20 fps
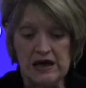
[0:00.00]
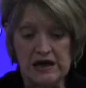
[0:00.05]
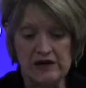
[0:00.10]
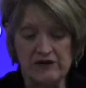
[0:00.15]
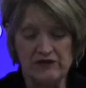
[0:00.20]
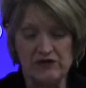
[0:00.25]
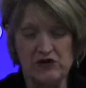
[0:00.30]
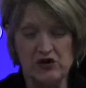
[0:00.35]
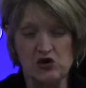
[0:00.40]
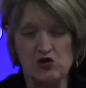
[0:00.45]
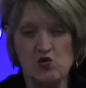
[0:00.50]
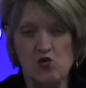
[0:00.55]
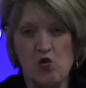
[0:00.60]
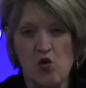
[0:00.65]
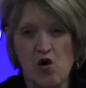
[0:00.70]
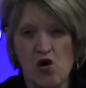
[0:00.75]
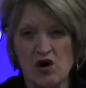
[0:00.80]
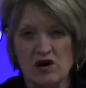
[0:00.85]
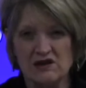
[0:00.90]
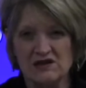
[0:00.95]
If you
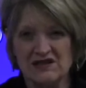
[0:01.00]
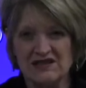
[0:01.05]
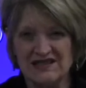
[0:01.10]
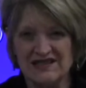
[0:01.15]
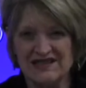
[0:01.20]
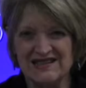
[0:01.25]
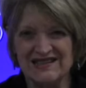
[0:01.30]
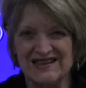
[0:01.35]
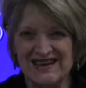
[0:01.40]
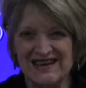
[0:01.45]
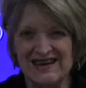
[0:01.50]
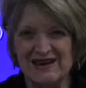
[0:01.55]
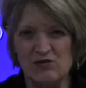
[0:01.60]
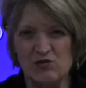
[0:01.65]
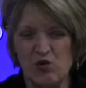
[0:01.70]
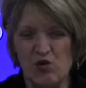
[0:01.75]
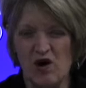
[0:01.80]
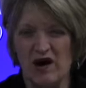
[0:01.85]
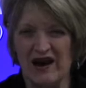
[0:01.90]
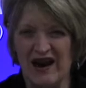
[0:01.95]
want to
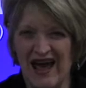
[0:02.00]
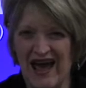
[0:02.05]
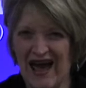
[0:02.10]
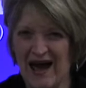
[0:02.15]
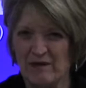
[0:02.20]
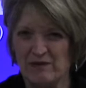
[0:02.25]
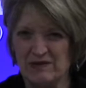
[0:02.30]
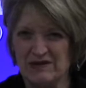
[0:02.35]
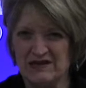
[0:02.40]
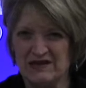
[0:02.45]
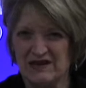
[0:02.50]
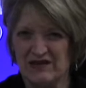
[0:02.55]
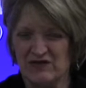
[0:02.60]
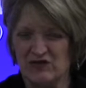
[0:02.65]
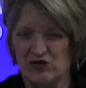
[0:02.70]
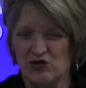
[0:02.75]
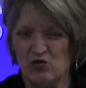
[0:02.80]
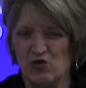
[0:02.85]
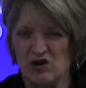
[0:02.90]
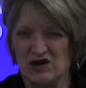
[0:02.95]
see what happens,
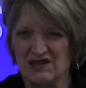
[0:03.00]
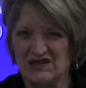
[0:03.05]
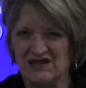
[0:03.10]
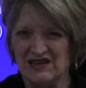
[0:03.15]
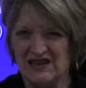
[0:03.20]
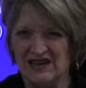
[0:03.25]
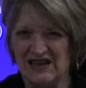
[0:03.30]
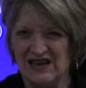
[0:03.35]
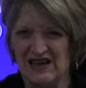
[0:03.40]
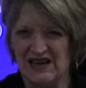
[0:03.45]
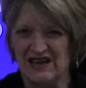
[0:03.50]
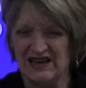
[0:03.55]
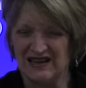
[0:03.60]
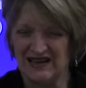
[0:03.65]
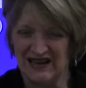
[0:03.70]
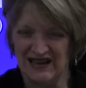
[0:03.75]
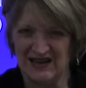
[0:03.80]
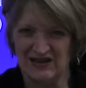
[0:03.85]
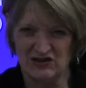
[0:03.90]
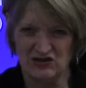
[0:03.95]
if you want to get
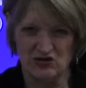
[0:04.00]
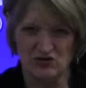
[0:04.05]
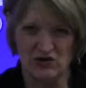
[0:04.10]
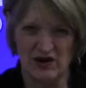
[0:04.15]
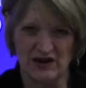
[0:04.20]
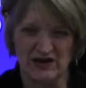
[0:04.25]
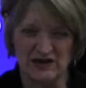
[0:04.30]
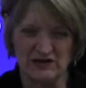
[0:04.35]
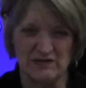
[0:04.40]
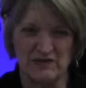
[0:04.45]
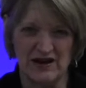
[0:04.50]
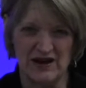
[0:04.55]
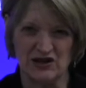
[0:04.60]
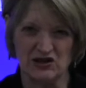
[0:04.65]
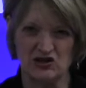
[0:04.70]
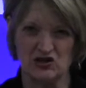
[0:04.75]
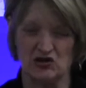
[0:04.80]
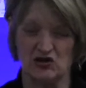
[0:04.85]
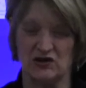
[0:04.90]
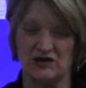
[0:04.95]
an indirect
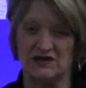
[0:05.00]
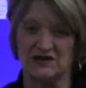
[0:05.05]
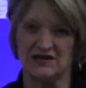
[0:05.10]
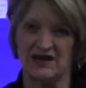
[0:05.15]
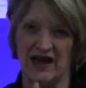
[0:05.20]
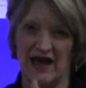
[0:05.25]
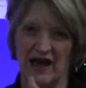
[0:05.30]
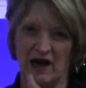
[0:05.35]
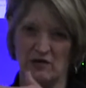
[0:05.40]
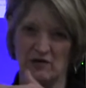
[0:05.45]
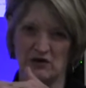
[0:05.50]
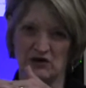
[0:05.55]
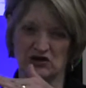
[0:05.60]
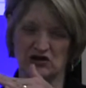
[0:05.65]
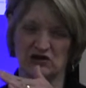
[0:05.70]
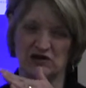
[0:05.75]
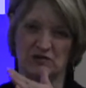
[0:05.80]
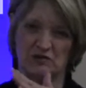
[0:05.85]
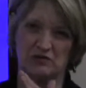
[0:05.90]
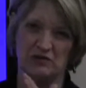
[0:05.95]
measure as to how
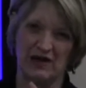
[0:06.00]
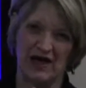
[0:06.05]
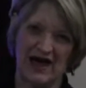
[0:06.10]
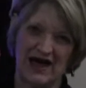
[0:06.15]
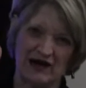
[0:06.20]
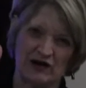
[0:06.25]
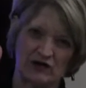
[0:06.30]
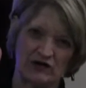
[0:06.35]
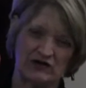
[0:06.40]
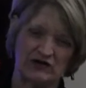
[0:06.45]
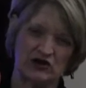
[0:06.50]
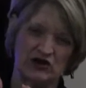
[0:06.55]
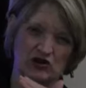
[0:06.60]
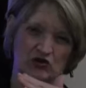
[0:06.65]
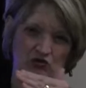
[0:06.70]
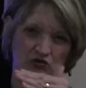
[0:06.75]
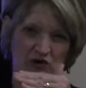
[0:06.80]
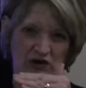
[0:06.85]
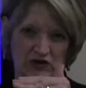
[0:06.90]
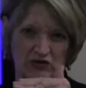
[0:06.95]
much the bladder and the
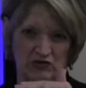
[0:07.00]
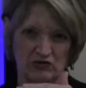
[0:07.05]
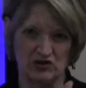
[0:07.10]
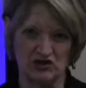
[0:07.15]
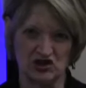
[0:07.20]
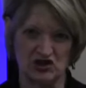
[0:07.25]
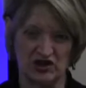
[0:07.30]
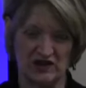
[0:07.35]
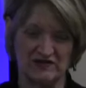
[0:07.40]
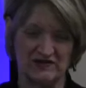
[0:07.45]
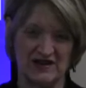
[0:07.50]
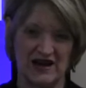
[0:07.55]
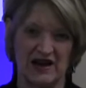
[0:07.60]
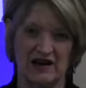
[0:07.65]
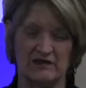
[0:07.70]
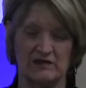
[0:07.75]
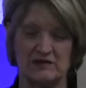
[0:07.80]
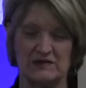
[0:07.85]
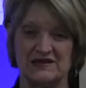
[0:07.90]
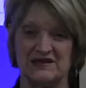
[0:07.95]
urethra shift
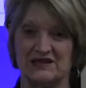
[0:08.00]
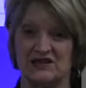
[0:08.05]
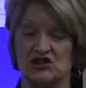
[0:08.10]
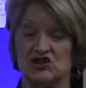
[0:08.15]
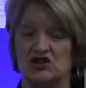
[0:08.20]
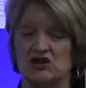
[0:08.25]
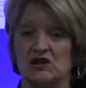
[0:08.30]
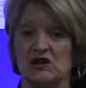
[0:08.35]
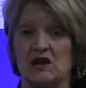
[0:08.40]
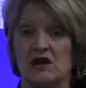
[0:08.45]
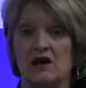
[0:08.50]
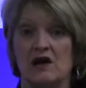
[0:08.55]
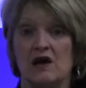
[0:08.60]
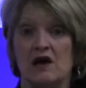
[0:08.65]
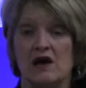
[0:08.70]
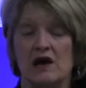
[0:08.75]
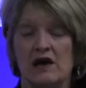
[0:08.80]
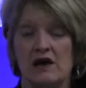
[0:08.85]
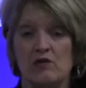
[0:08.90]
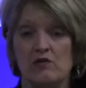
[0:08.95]
out of position,
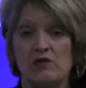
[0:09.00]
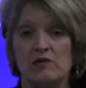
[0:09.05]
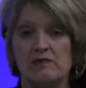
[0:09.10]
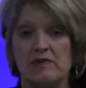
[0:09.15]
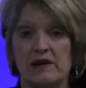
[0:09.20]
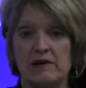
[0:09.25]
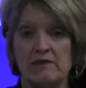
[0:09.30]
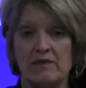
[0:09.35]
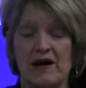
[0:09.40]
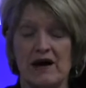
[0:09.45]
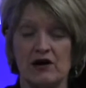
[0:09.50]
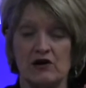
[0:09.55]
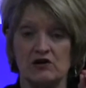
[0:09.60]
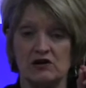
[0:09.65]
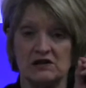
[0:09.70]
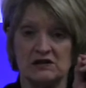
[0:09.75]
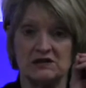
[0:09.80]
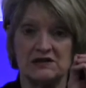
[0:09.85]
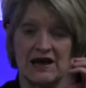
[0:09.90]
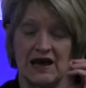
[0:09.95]
it would be
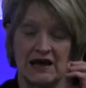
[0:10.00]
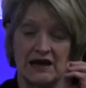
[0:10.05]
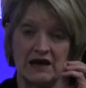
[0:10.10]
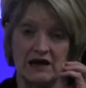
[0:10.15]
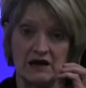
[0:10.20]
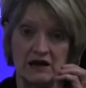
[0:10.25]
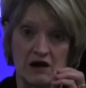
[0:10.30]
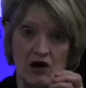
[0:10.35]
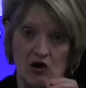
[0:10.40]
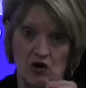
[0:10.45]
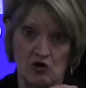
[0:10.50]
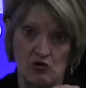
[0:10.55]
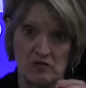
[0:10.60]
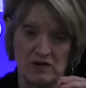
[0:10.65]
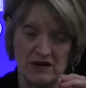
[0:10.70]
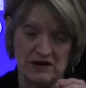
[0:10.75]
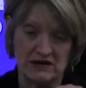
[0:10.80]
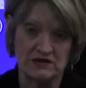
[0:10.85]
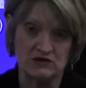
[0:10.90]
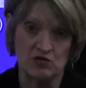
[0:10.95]
better to take an
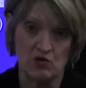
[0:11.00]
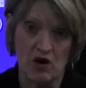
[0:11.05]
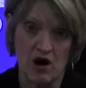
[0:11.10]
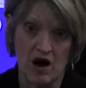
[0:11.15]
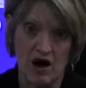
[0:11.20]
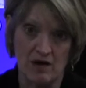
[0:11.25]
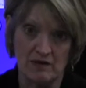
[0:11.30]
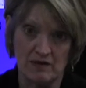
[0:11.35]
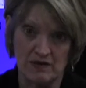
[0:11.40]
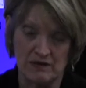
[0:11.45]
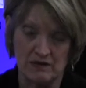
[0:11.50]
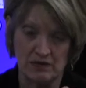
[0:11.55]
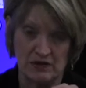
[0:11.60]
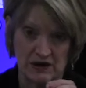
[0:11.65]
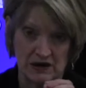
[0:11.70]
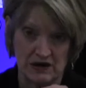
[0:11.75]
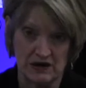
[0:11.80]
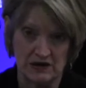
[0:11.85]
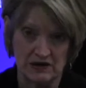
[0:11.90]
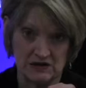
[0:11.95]
OB swab and
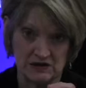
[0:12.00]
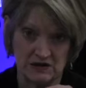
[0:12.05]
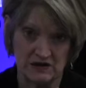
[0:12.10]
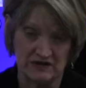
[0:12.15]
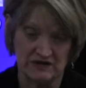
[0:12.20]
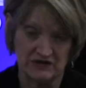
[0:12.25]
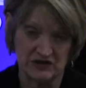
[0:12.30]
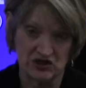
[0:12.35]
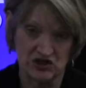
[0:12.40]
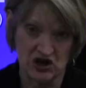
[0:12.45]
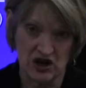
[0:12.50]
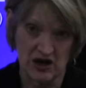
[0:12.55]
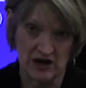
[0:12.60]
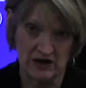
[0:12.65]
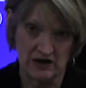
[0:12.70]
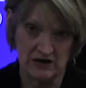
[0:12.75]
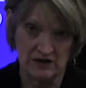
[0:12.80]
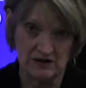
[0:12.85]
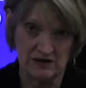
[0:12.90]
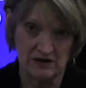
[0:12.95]
put it into the
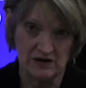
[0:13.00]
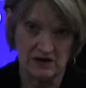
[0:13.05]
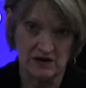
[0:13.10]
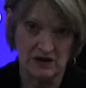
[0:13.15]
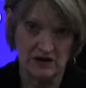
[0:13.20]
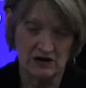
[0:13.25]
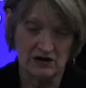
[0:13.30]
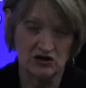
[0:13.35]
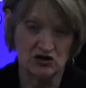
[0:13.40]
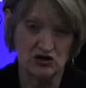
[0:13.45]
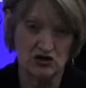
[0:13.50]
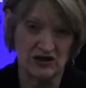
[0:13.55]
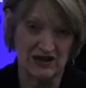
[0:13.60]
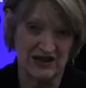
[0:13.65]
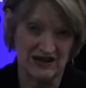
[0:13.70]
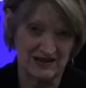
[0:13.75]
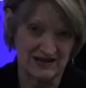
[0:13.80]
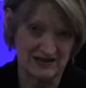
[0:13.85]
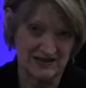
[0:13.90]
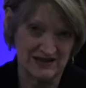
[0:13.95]
vagina, because you'd
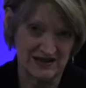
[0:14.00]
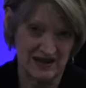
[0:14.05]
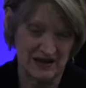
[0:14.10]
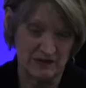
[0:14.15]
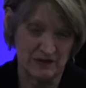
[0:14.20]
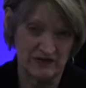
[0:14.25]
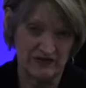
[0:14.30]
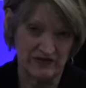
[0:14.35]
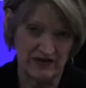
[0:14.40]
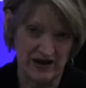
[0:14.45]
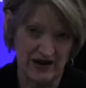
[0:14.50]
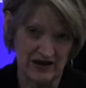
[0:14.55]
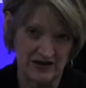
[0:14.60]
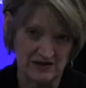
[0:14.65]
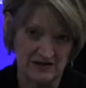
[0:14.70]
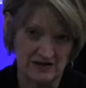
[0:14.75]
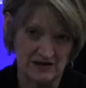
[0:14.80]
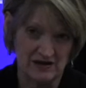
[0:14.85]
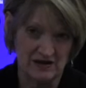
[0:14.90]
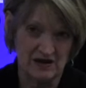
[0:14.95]
get the same
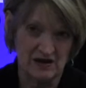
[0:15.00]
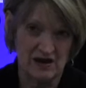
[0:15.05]
effect.